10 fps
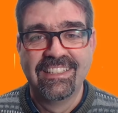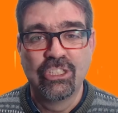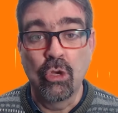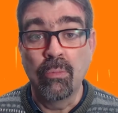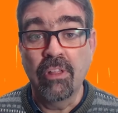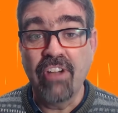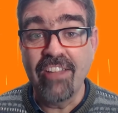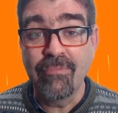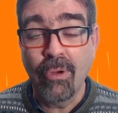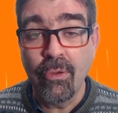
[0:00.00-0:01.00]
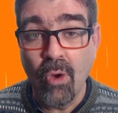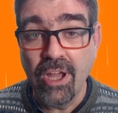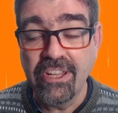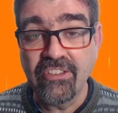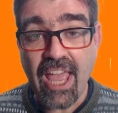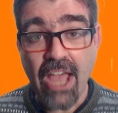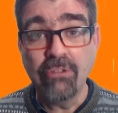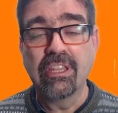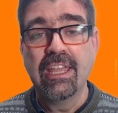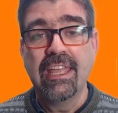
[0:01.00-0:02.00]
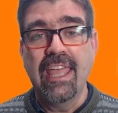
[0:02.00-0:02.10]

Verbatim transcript: Joomla 5.1 is out,